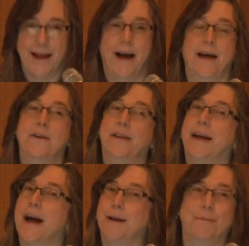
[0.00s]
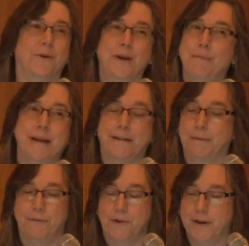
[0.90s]
I only got him 30 minutes
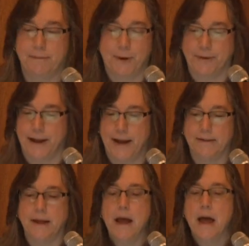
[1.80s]
before he spoke, guys.